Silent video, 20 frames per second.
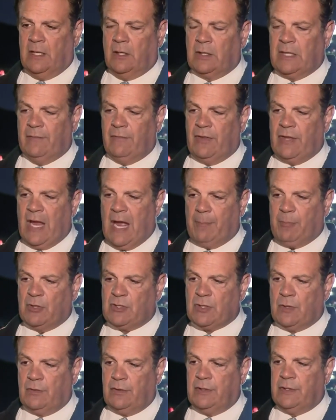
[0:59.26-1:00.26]
you know, given the
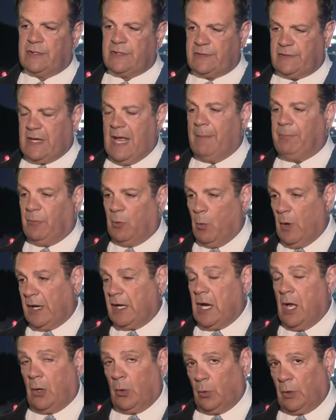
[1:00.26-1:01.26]
opportunity to stop the white
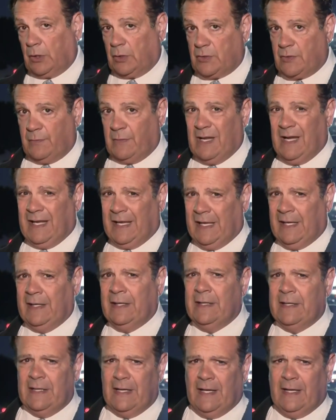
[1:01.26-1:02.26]
collar workers from getting in,
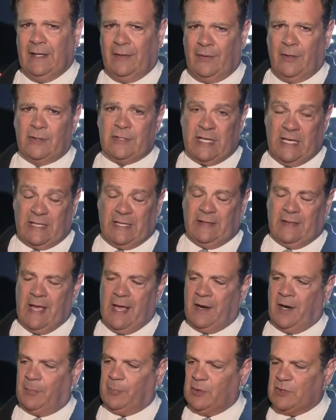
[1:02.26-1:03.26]
uh, they're taking
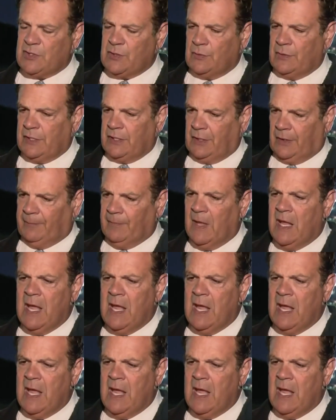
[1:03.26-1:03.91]
that opportunity here.